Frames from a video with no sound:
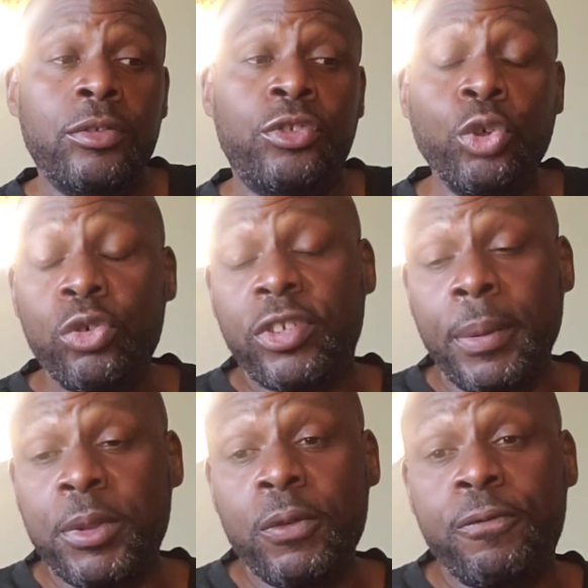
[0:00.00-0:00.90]
do
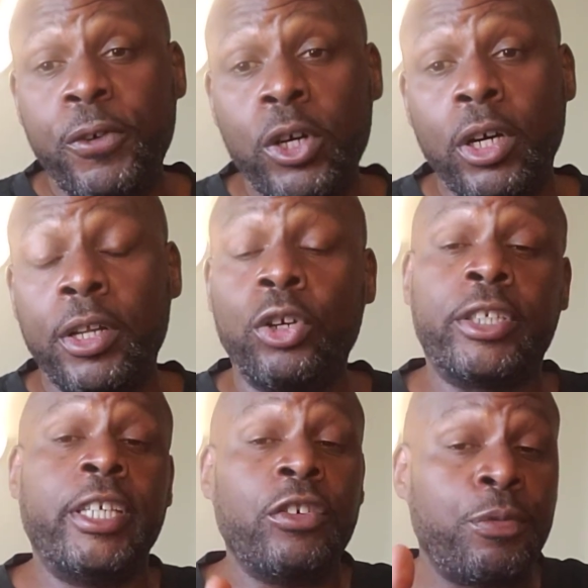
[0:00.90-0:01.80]
something fun, or
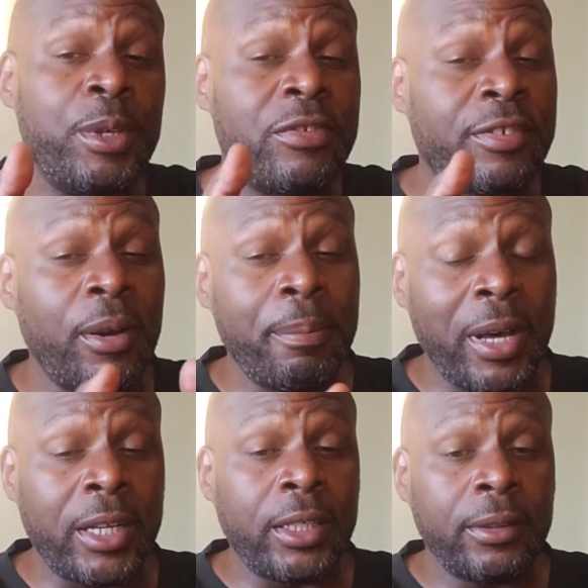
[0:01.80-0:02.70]
give me some
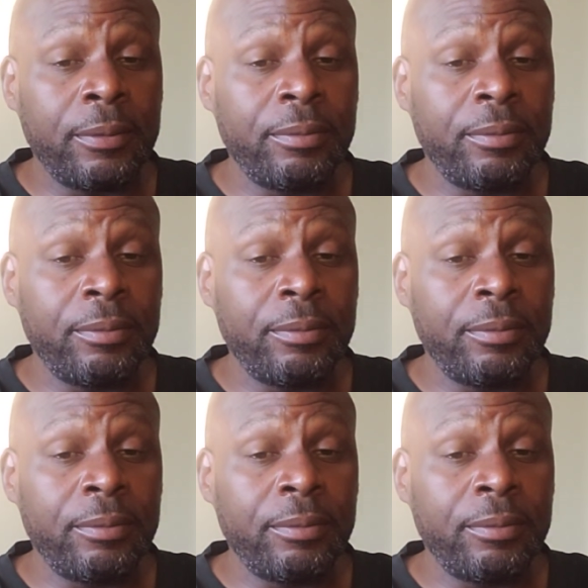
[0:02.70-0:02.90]
money,